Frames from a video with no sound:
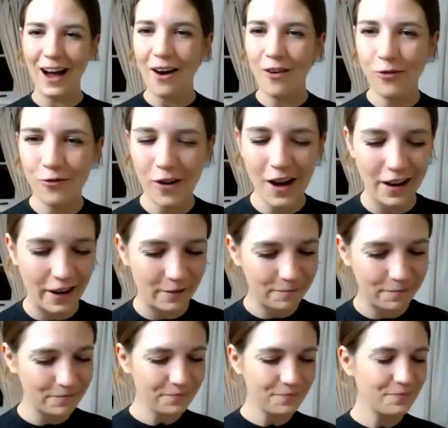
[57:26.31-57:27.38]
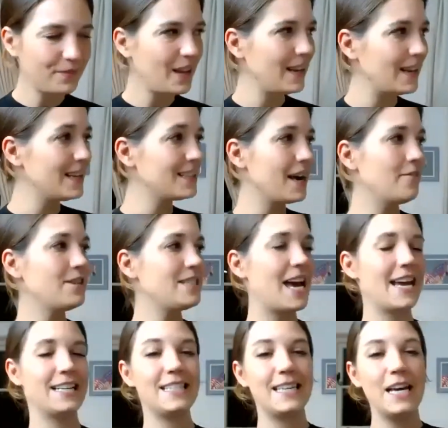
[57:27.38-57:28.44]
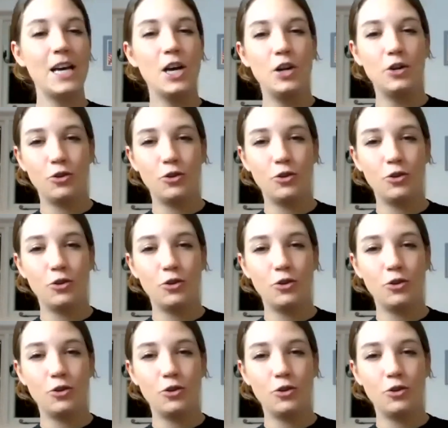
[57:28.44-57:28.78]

How fun. Let's have a taste.